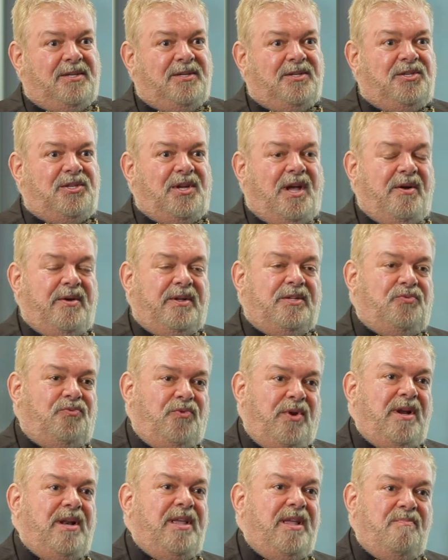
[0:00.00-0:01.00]
So it's
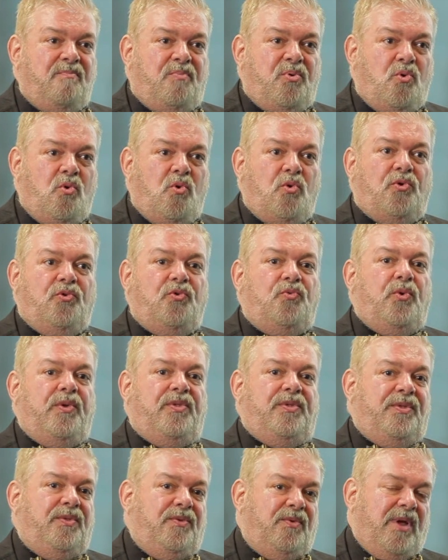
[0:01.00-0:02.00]
really important
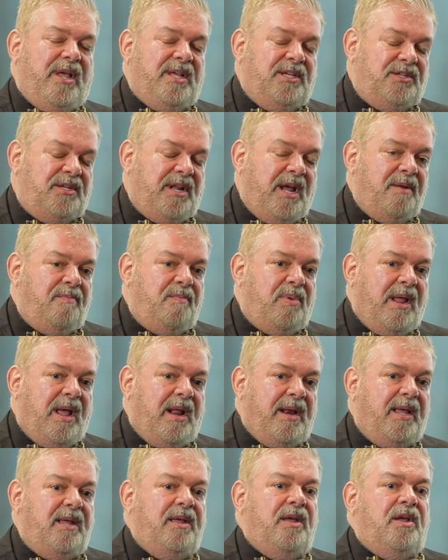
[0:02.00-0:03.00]
with estate
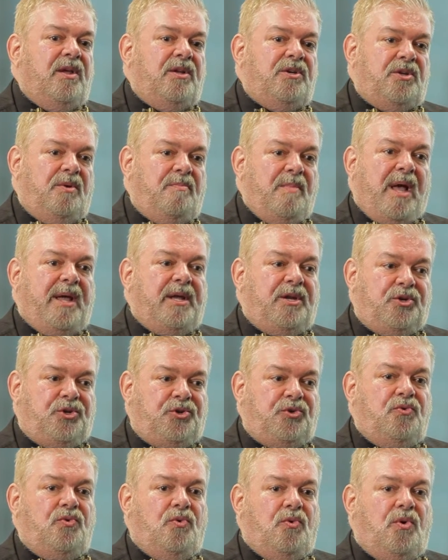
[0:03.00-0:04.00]
planning to make
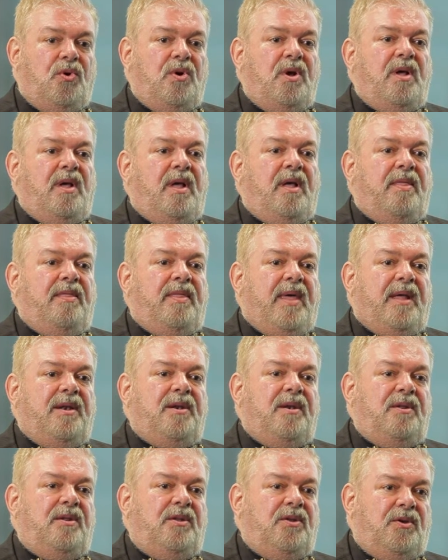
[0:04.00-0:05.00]
sure that
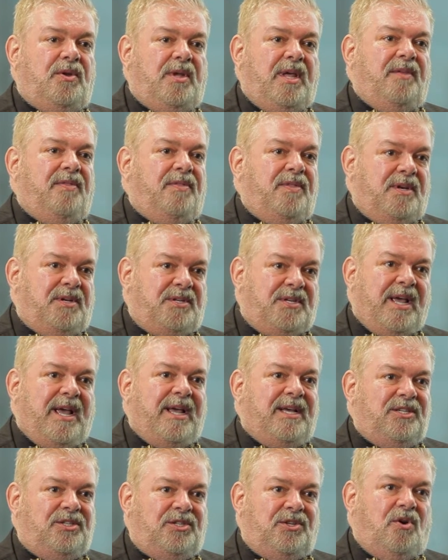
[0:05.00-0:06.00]
you get the
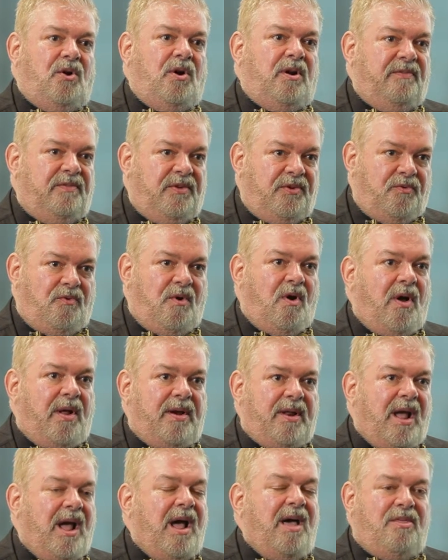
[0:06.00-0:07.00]
tax side of it right.
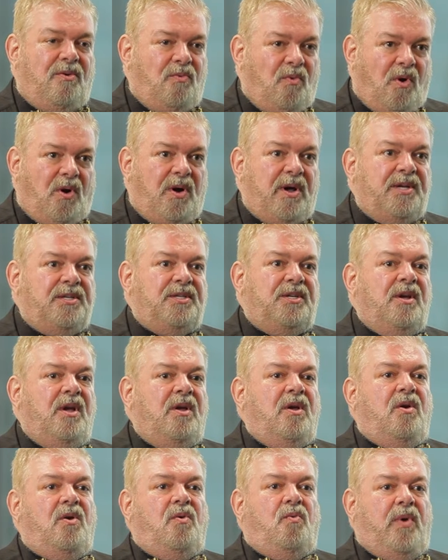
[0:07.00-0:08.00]
Otherwise,
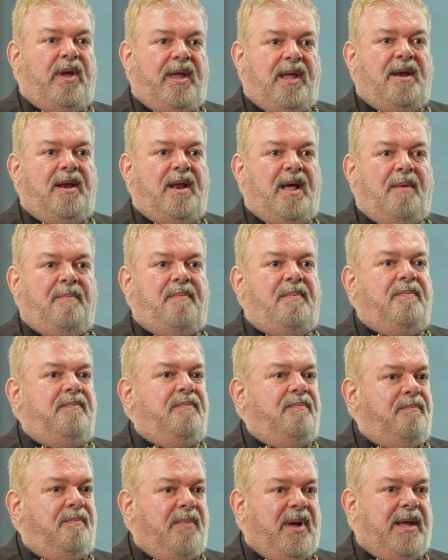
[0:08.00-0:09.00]
we end up
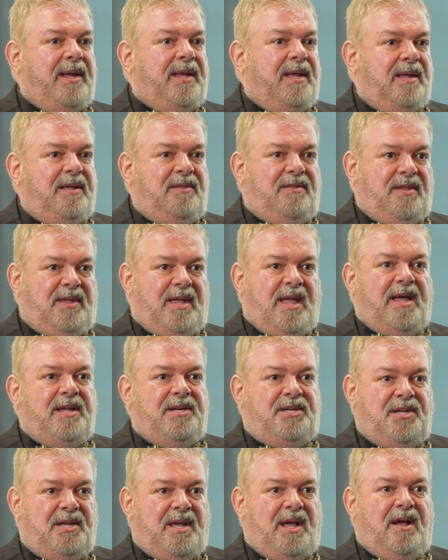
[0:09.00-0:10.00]
making the
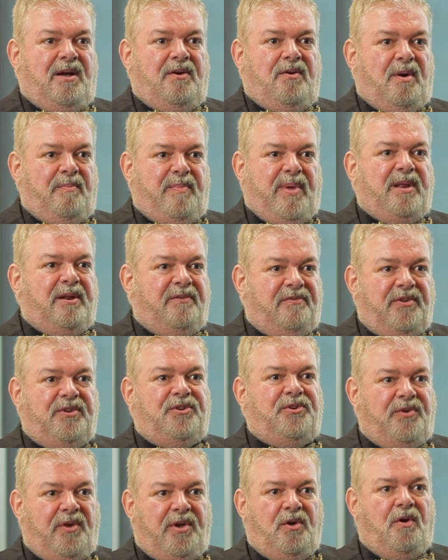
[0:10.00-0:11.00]
ATO a
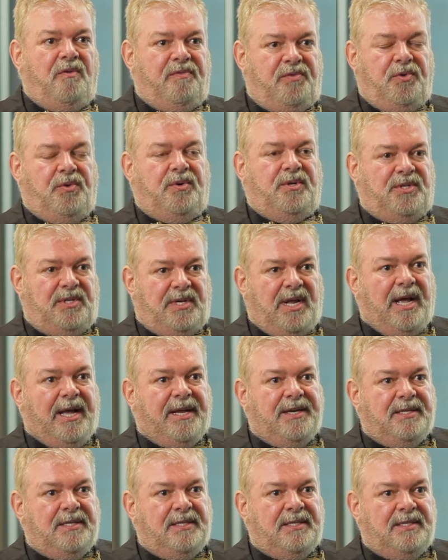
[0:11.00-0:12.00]
beneficiary of your
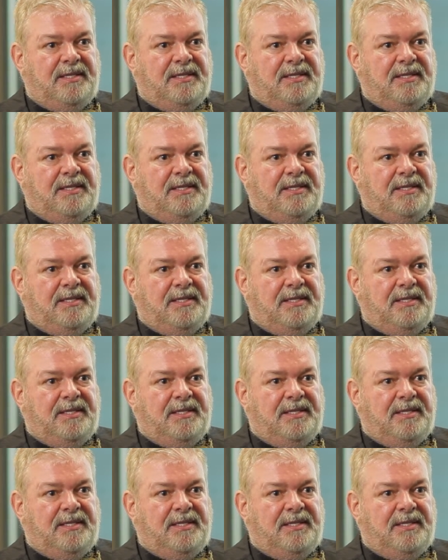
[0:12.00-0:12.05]
estate.